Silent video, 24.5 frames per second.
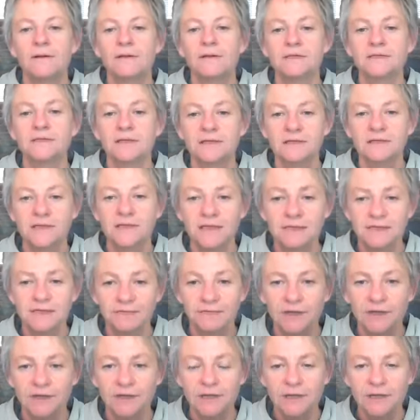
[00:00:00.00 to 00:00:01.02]

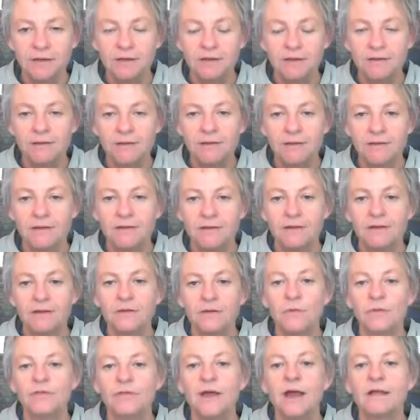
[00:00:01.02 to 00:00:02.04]
successfully
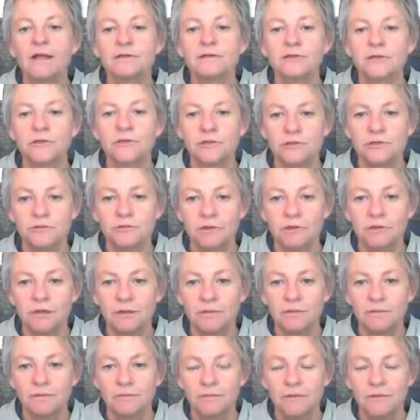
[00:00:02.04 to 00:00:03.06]
without surgery.